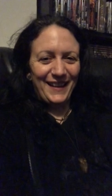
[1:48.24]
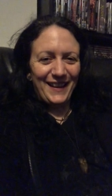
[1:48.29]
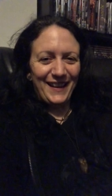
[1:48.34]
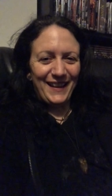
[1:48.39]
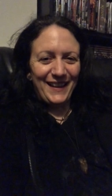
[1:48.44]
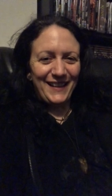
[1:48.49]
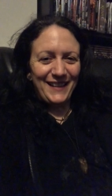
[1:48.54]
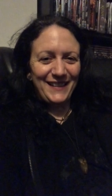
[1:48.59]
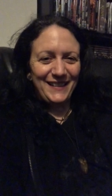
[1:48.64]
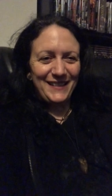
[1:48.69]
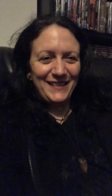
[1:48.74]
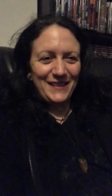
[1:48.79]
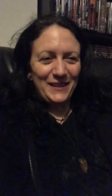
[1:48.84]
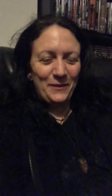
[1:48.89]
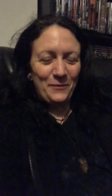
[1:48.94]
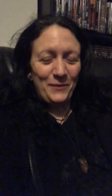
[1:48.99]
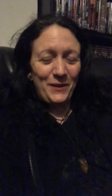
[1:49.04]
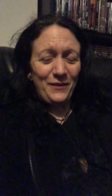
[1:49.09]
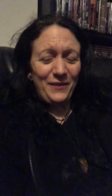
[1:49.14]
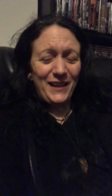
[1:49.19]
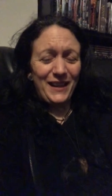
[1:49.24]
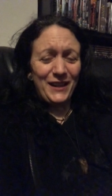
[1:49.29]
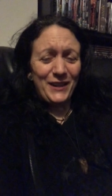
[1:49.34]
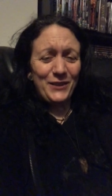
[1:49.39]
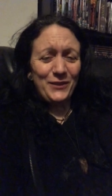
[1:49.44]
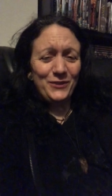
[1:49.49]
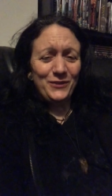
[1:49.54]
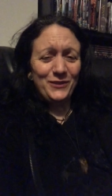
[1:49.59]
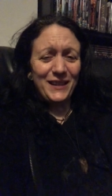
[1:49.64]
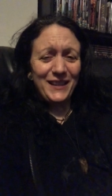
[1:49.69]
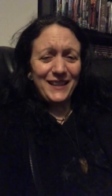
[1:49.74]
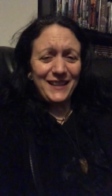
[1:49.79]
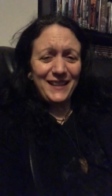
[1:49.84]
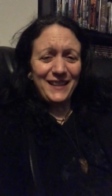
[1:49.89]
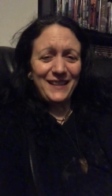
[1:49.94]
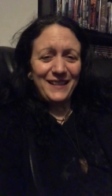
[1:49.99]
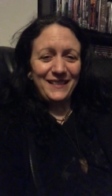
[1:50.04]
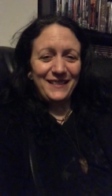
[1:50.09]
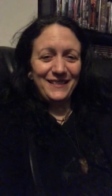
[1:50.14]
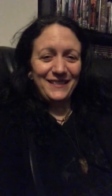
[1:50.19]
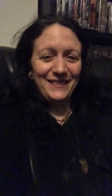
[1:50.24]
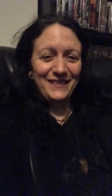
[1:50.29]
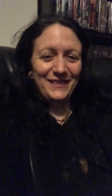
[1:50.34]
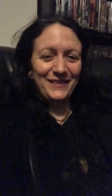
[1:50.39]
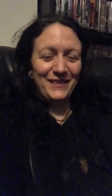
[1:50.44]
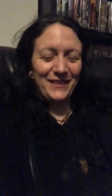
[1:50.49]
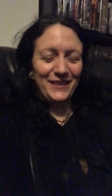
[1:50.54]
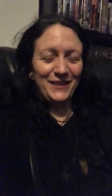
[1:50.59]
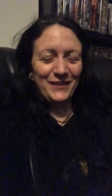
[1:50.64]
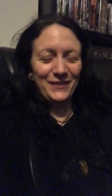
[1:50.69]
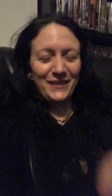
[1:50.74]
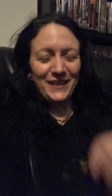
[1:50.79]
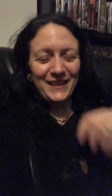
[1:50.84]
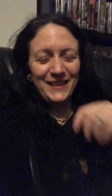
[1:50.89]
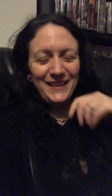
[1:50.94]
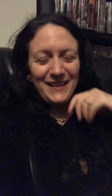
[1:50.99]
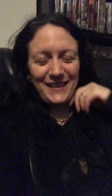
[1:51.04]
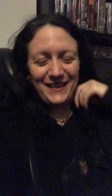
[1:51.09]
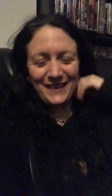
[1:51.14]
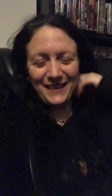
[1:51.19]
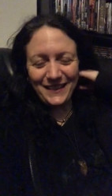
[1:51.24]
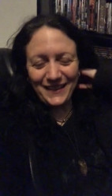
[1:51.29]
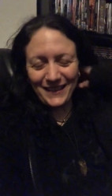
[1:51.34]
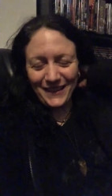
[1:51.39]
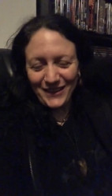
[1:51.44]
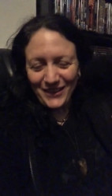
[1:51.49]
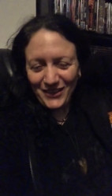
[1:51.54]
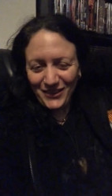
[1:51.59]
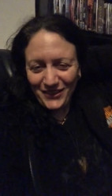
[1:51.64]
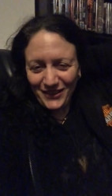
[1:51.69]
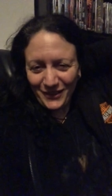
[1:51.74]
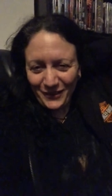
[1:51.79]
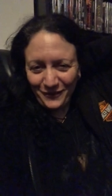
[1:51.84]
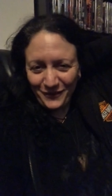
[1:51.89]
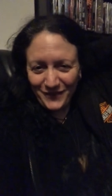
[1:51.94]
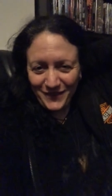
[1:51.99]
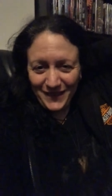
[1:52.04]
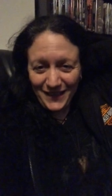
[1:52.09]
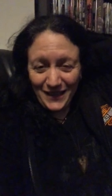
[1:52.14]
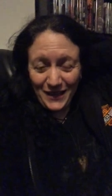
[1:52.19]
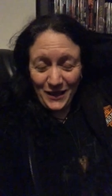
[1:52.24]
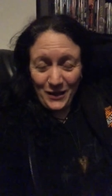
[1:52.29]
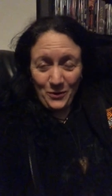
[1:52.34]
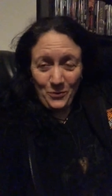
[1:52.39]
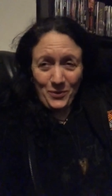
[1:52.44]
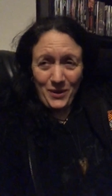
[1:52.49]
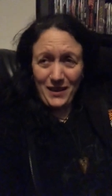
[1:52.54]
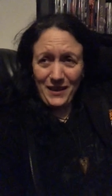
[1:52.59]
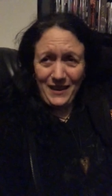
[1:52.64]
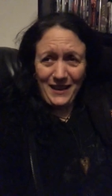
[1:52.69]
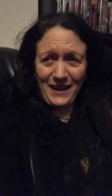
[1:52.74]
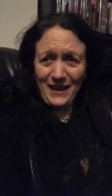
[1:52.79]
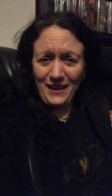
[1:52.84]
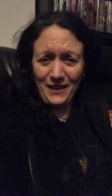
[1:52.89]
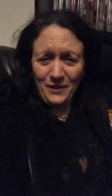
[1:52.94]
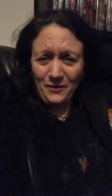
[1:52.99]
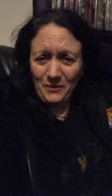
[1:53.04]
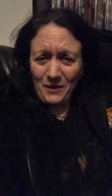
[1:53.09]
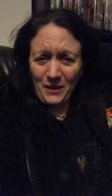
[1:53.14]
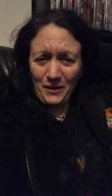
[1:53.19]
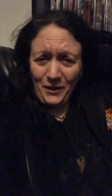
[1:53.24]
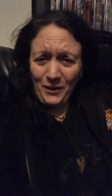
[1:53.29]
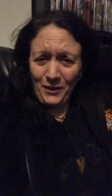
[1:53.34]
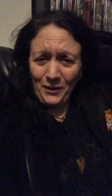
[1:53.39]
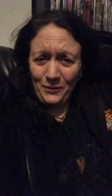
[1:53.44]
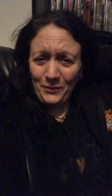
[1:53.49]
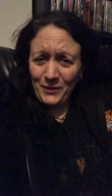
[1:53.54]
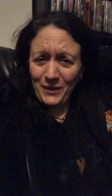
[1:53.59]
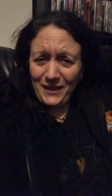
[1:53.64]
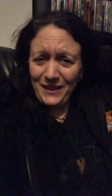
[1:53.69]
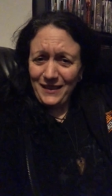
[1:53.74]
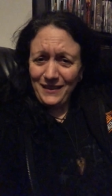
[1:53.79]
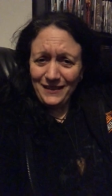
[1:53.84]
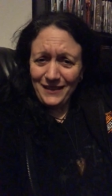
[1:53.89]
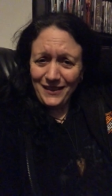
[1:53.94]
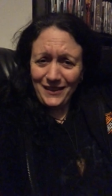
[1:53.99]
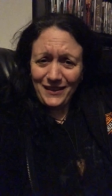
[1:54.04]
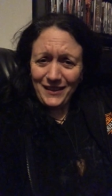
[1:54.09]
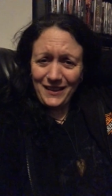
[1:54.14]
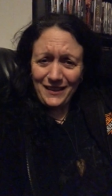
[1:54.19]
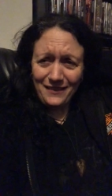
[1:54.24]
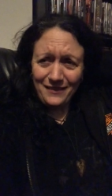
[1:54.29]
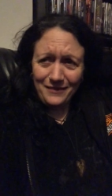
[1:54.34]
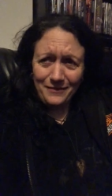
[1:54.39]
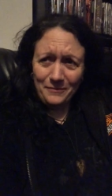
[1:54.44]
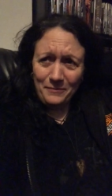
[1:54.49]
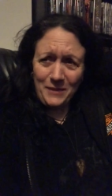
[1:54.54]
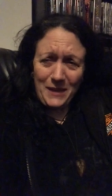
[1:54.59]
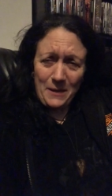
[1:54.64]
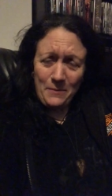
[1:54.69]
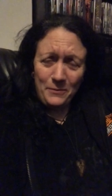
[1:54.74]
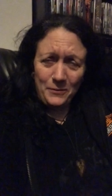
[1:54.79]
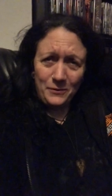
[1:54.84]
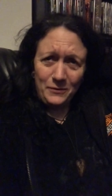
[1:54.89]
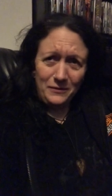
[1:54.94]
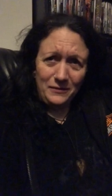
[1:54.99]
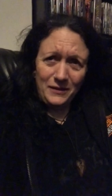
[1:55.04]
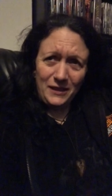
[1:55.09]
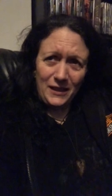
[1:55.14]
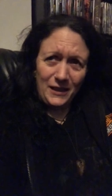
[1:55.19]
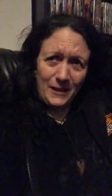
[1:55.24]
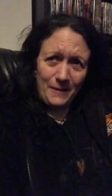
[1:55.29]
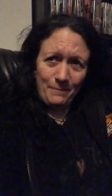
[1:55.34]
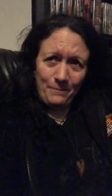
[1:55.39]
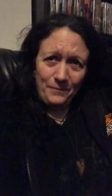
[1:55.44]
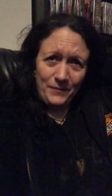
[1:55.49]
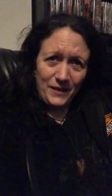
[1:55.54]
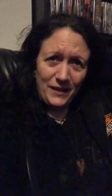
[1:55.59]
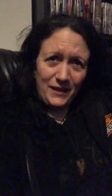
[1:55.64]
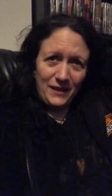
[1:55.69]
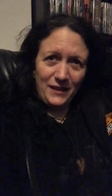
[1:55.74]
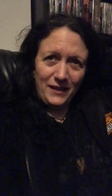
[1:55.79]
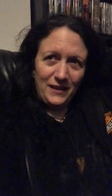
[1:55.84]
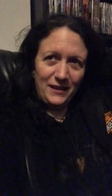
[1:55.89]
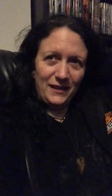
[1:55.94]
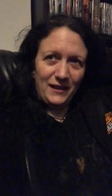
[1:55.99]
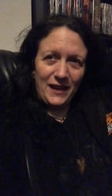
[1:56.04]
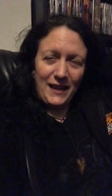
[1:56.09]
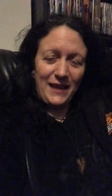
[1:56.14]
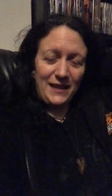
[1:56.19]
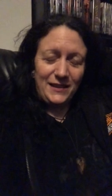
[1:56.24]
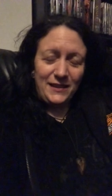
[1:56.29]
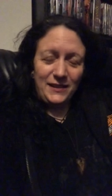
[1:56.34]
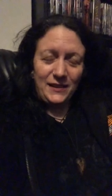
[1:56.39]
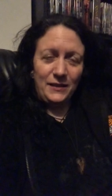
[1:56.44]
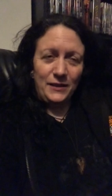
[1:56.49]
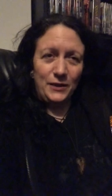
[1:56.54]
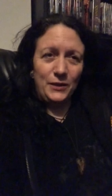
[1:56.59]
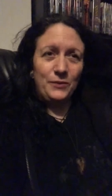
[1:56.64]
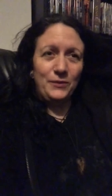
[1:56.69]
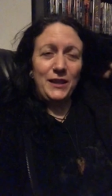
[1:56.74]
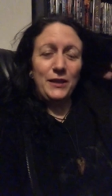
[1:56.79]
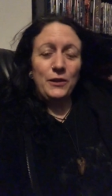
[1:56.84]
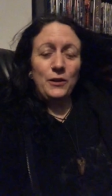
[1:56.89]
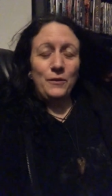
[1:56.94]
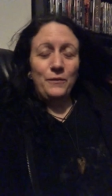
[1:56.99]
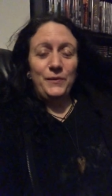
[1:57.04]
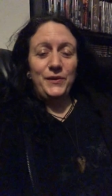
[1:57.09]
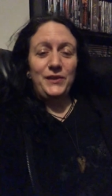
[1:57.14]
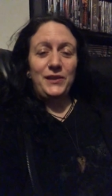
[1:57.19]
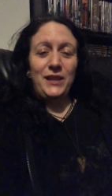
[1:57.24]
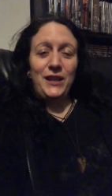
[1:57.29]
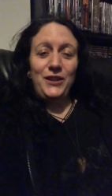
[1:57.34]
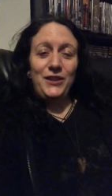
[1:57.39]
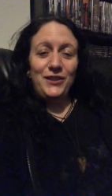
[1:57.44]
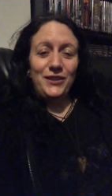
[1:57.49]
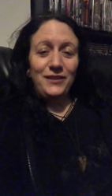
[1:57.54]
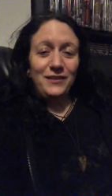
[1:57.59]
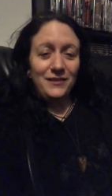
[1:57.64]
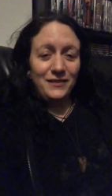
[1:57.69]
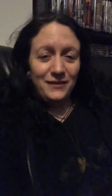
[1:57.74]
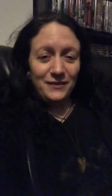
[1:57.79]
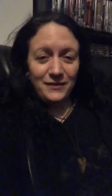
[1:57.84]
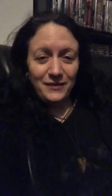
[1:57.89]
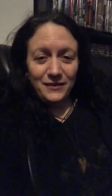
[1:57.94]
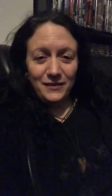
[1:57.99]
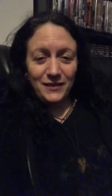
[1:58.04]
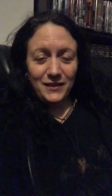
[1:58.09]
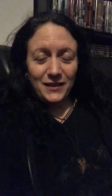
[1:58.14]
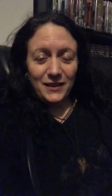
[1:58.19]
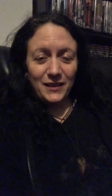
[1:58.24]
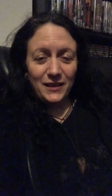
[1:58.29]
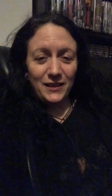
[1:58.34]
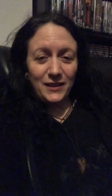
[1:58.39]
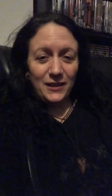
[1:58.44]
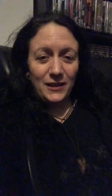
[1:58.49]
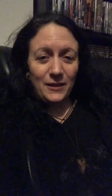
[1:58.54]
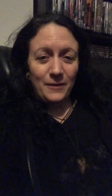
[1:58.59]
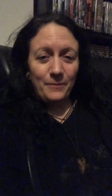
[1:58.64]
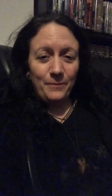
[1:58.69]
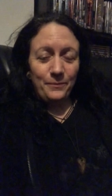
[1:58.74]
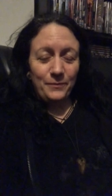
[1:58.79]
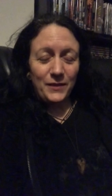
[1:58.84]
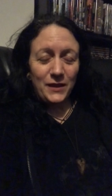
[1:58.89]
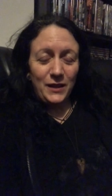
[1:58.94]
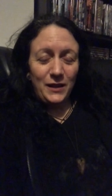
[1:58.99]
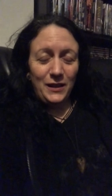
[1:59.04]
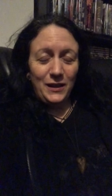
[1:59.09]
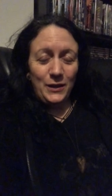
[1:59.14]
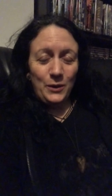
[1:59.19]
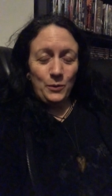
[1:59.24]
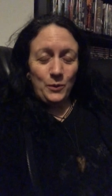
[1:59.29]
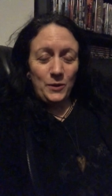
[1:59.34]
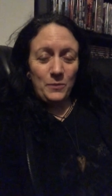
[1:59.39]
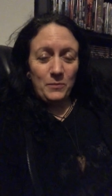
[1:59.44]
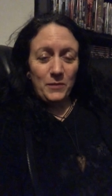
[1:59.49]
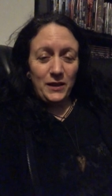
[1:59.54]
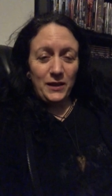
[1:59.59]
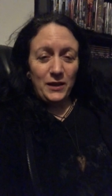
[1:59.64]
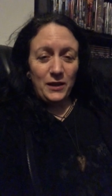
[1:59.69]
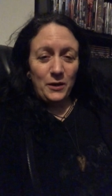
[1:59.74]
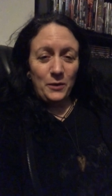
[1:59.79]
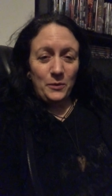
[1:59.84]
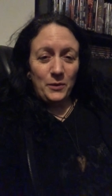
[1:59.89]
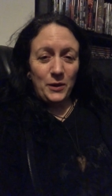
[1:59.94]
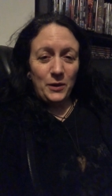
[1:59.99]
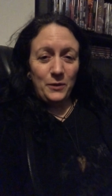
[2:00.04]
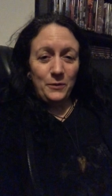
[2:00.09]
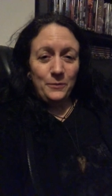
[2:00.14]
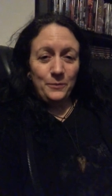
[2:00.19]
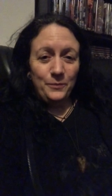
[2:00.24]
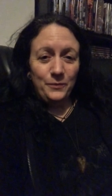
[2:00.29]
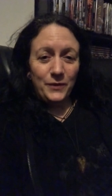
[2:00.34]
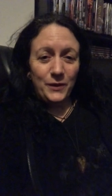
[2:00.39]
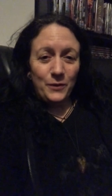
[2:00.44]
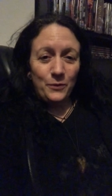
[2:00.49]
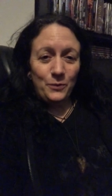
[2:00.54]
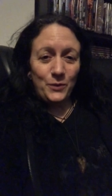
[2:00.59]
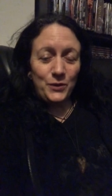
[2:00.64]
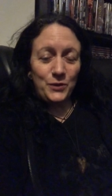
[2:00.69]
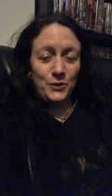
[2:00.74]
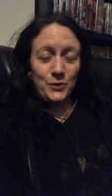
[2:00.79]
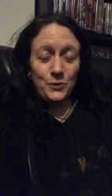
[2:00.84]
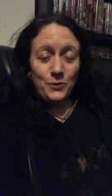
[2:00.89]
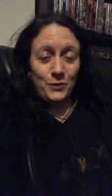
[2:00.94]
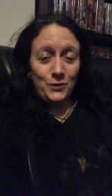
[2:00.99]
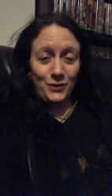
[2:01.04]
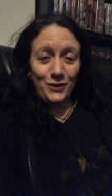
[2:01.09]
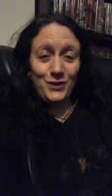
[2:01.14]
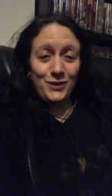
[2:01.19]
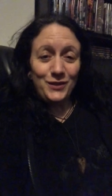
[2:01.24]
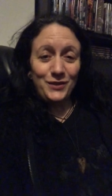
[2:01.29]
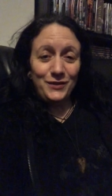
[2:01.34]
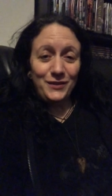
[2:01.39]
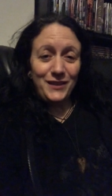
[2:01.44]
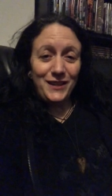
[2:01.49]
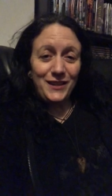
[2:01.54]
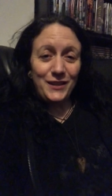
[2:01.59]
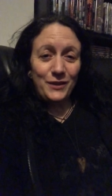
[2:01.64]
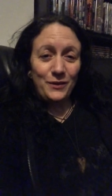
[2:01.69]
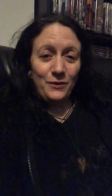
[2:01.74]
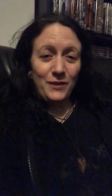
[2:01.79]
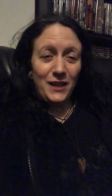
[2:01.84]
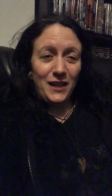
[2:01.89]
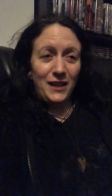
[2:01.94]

and uh, we've had a cracking, a cracking uh, shift. We only had about three, I think, people. Um, I had a career conversation um, with my OO, which is good, you know.